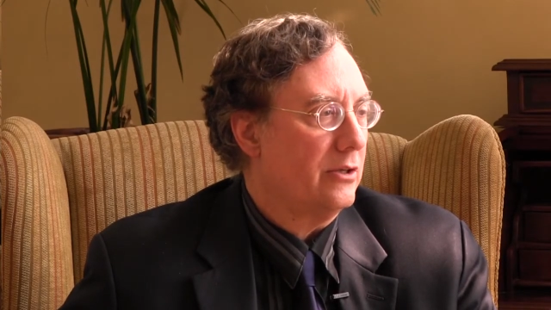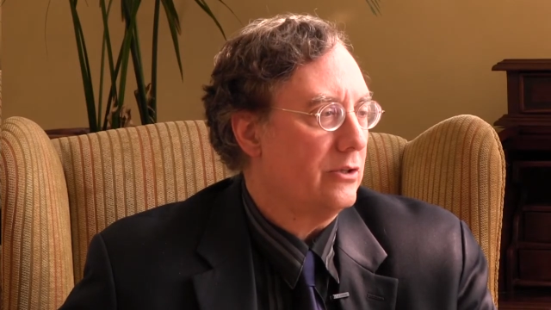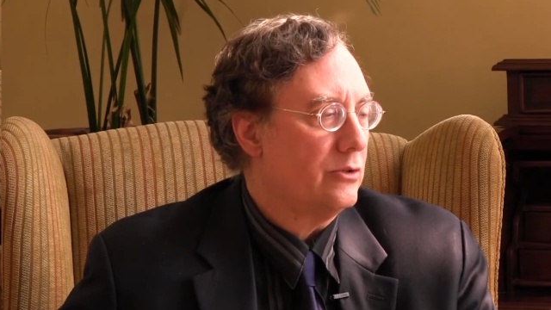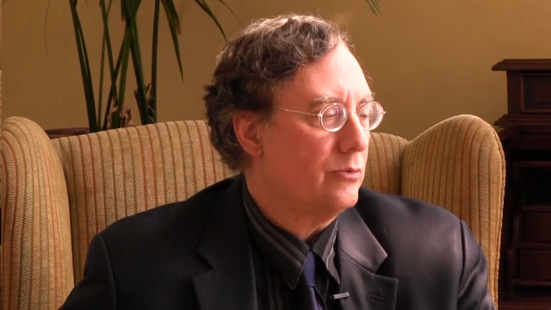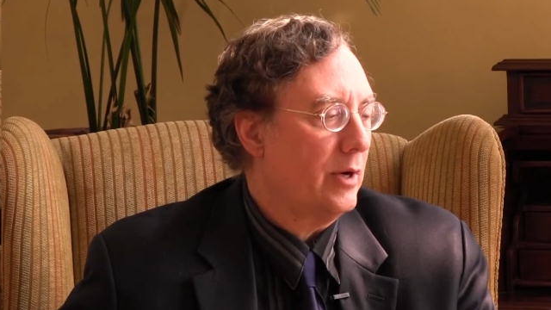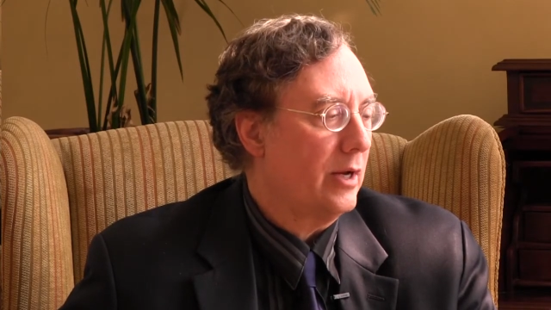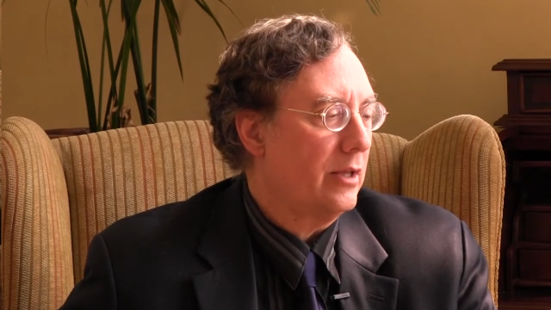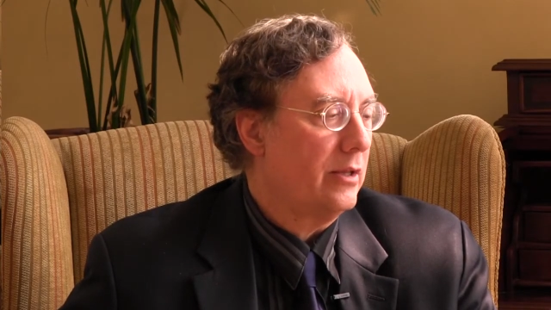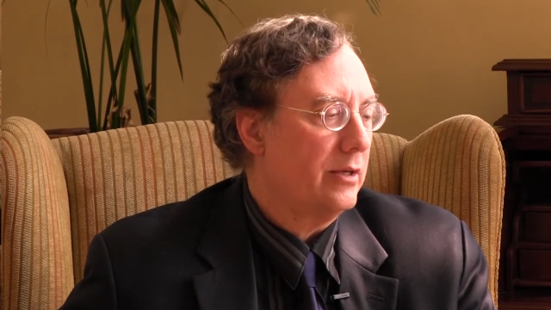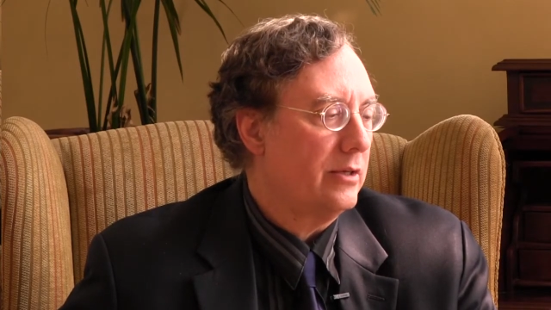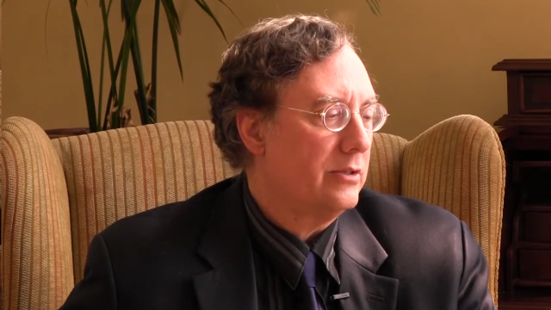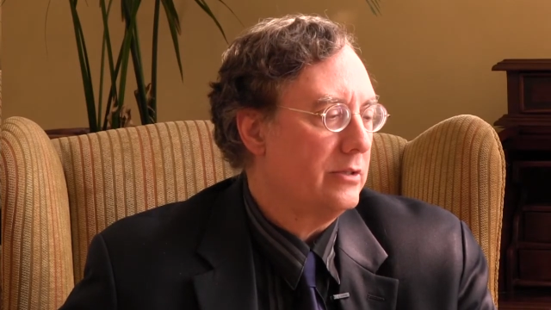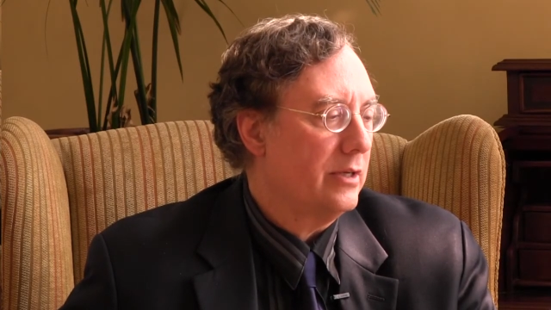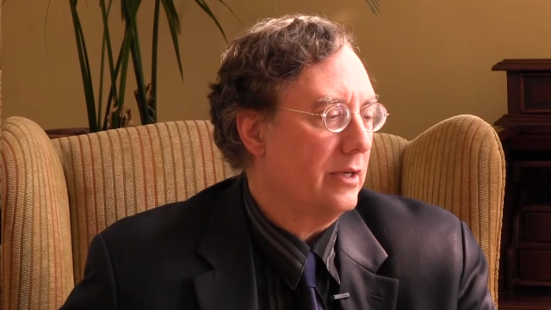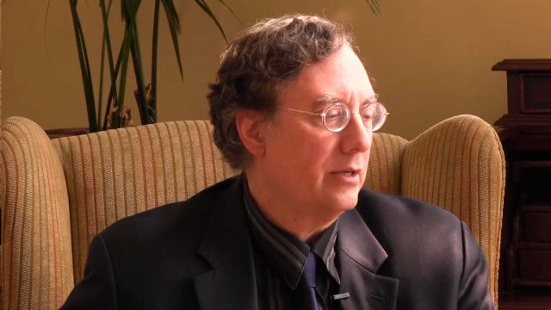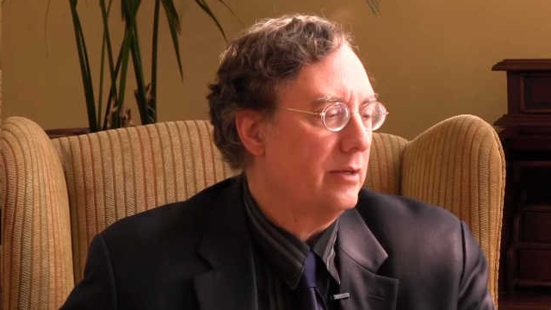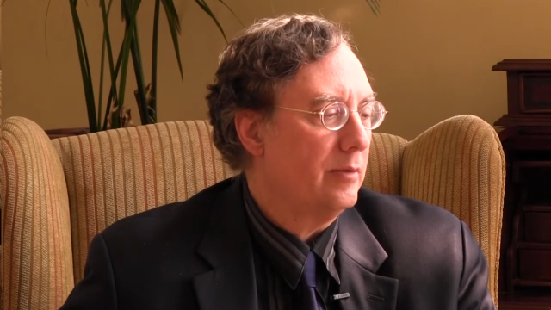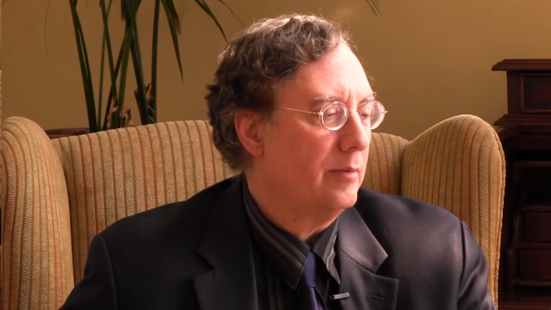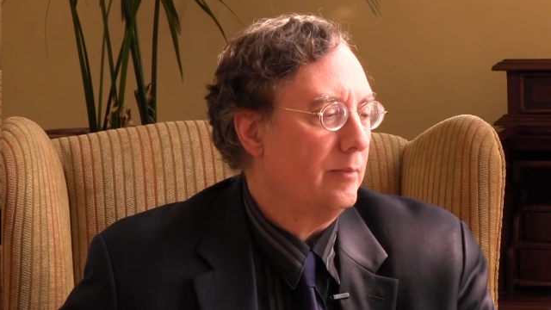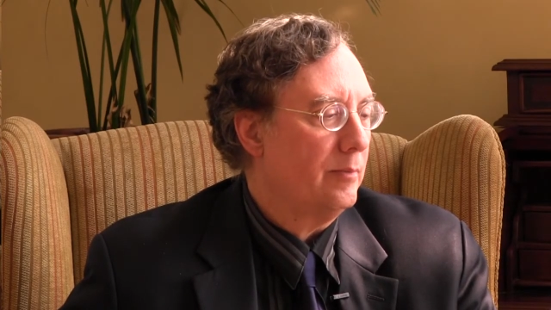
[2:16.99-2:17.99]
the Israelis,
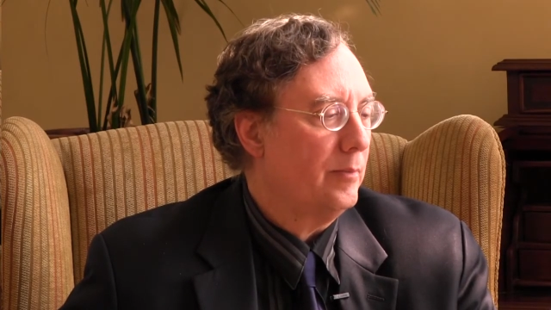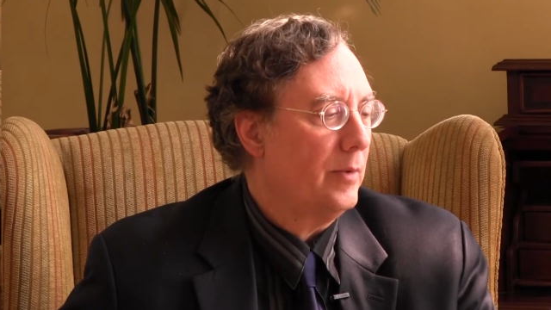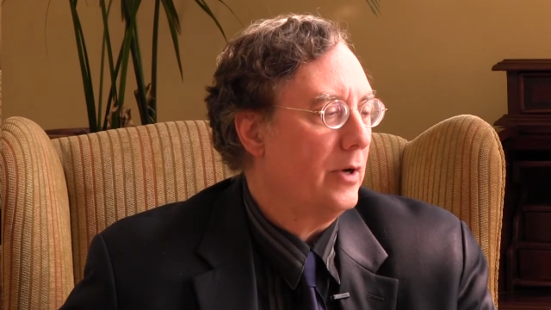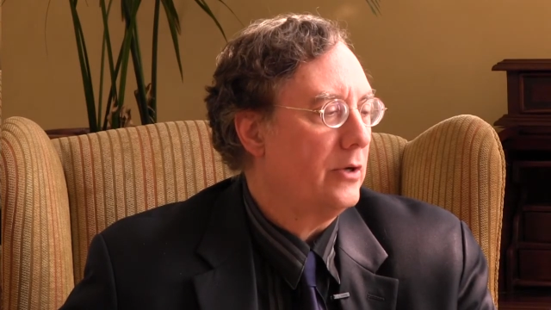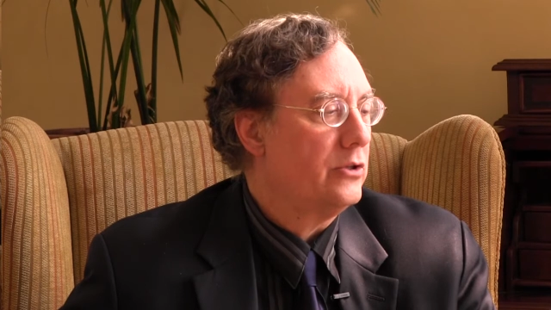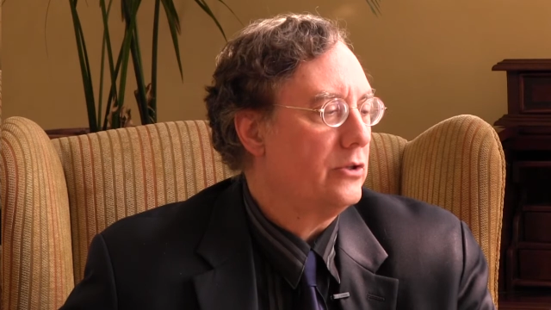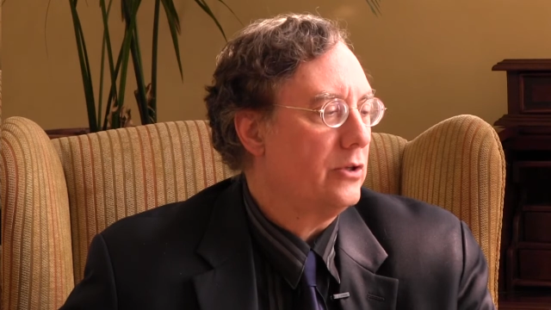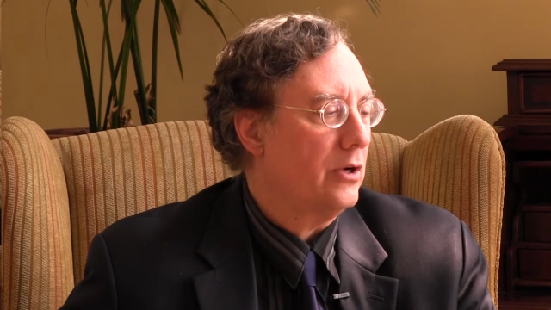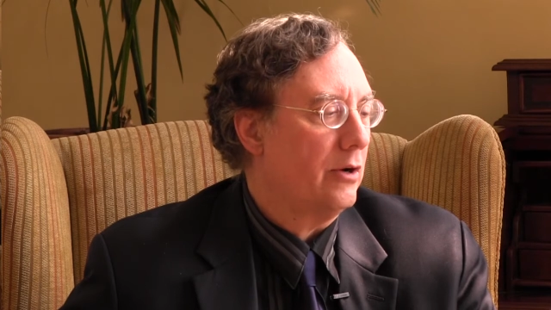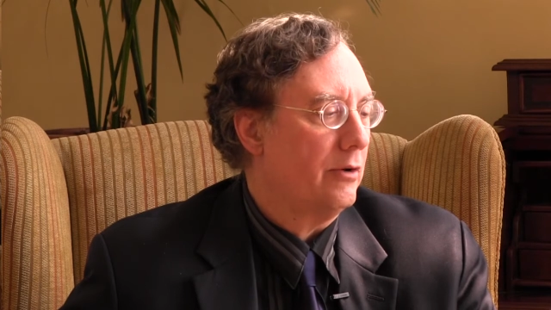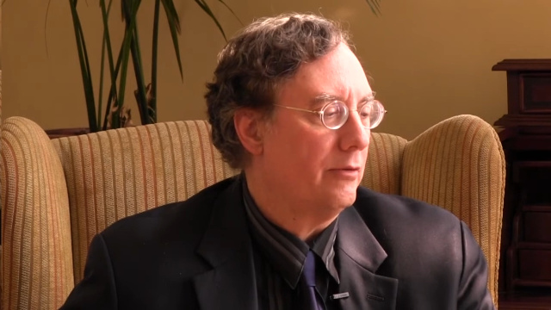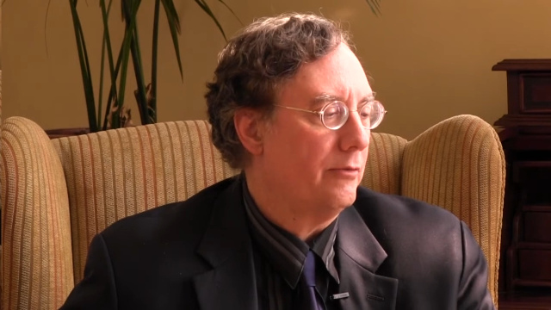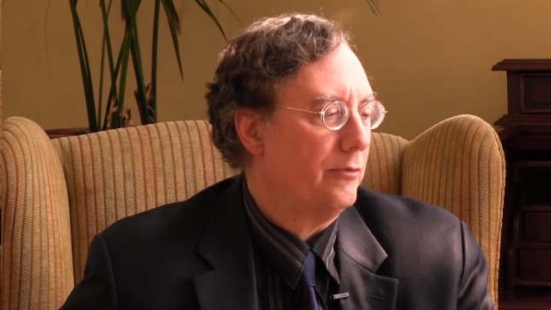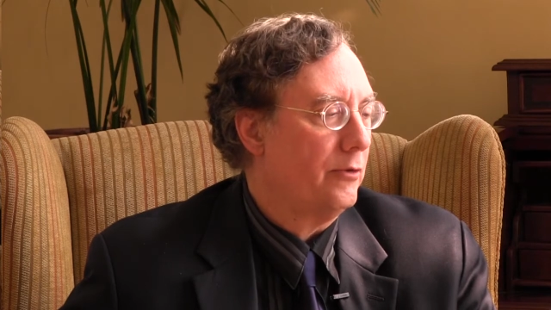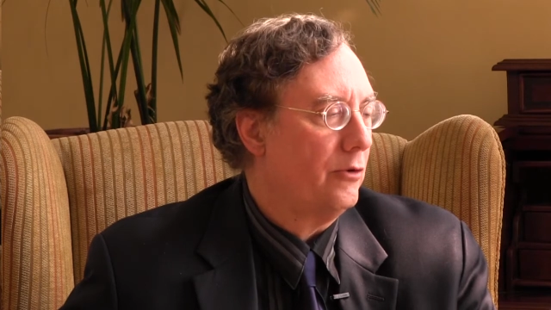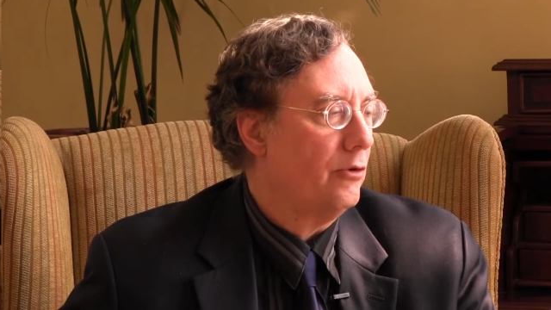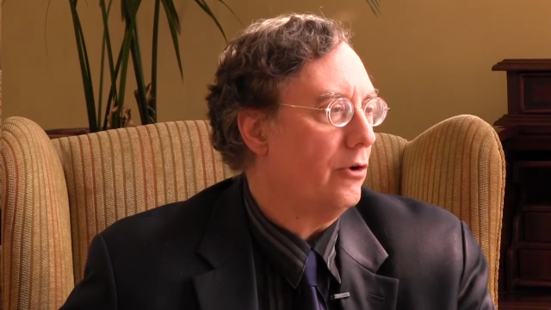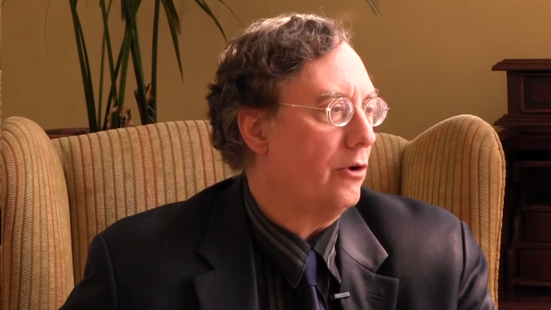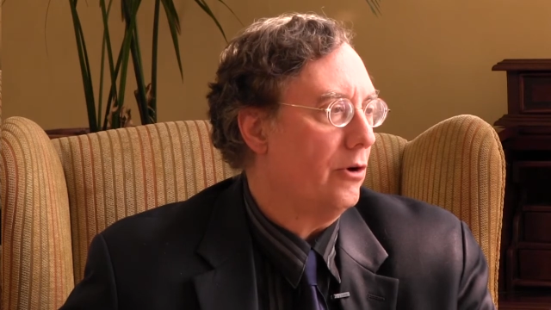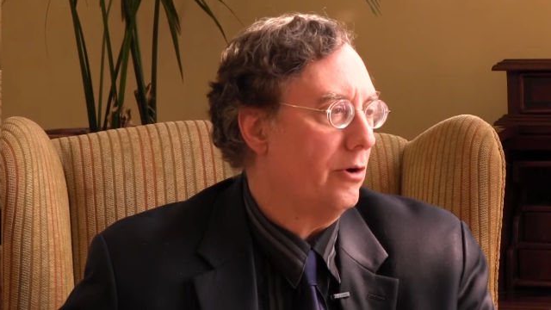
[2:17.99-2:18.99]
and much
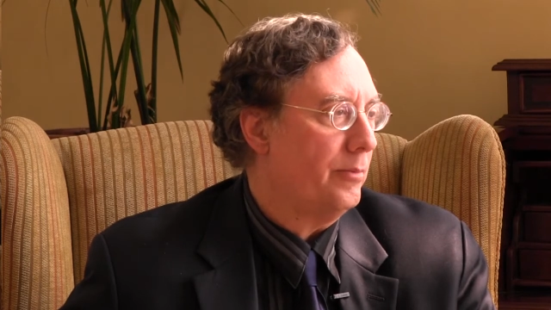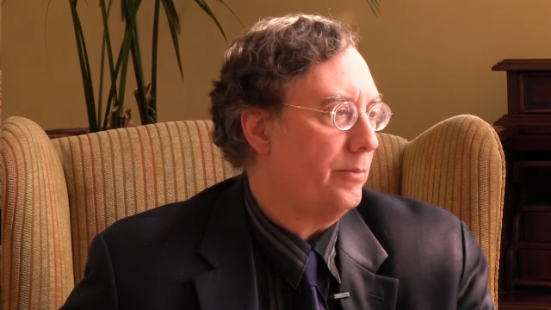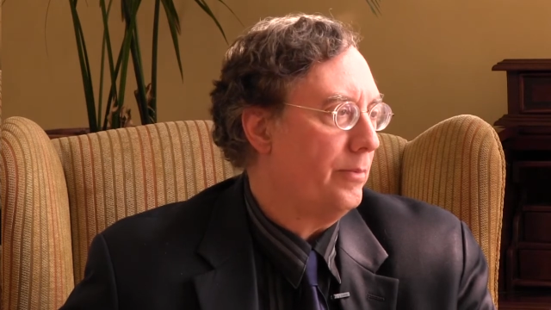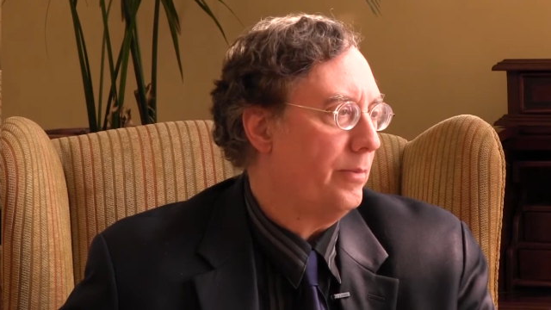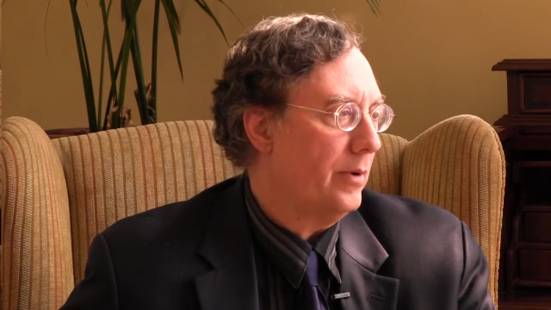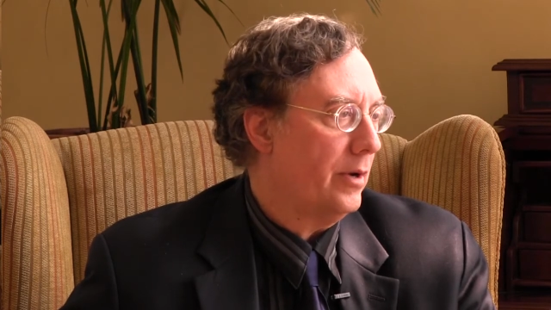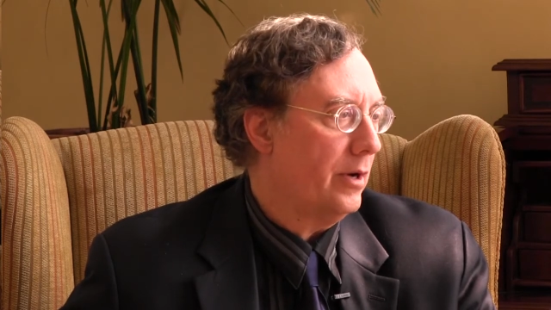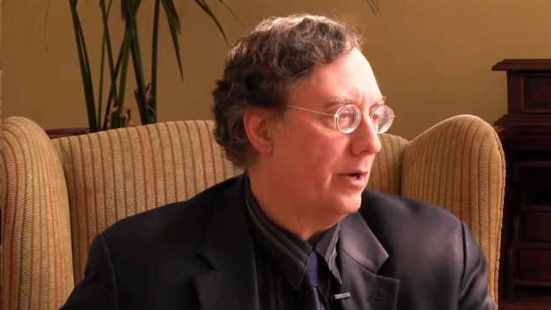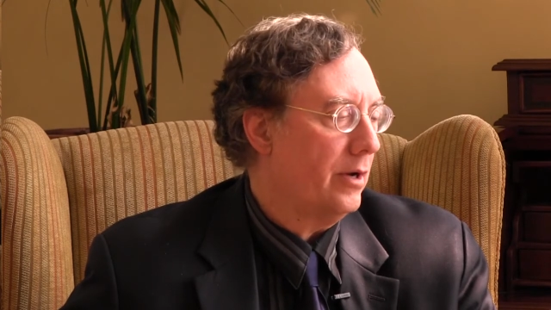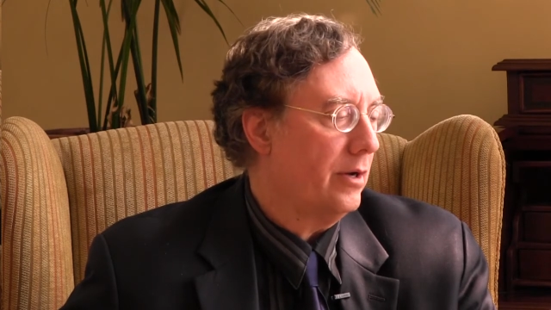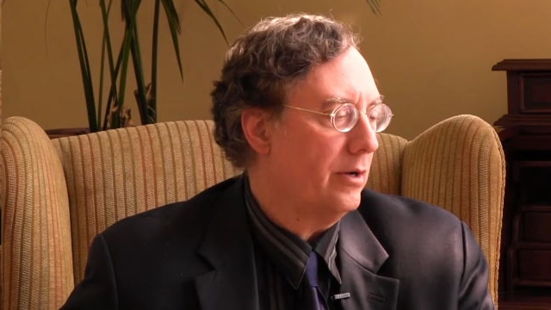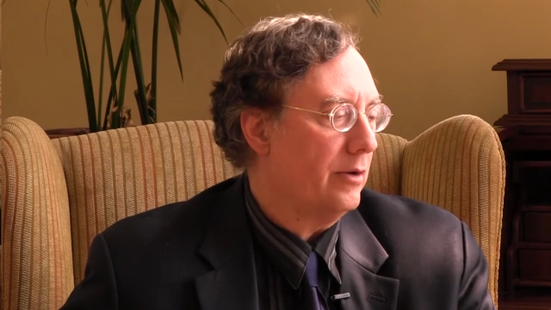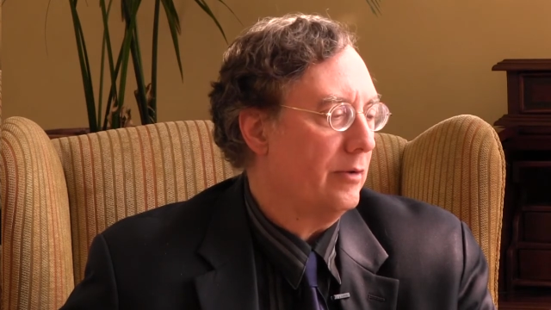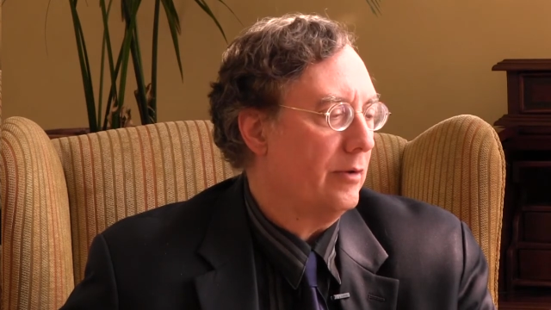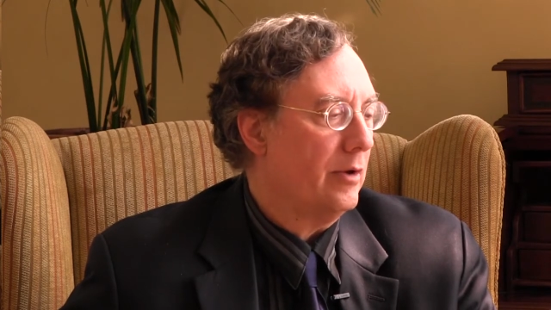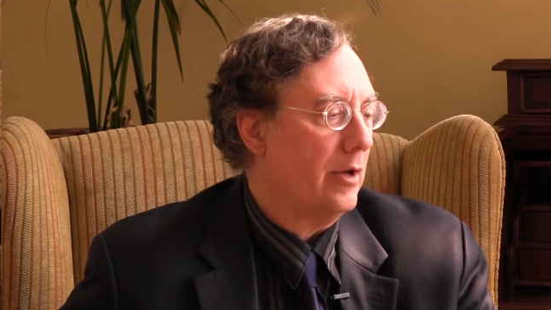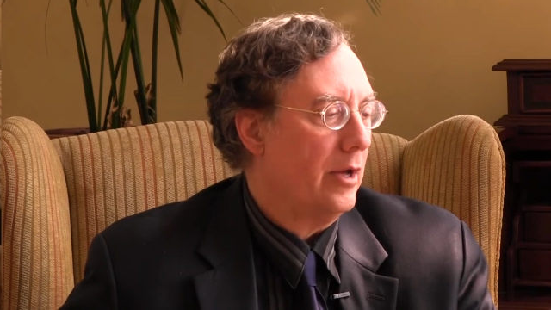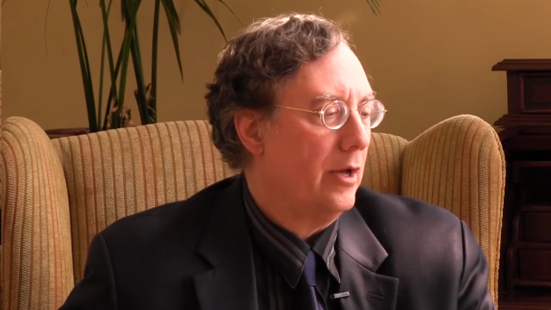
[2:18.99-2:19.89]
of Europe uh,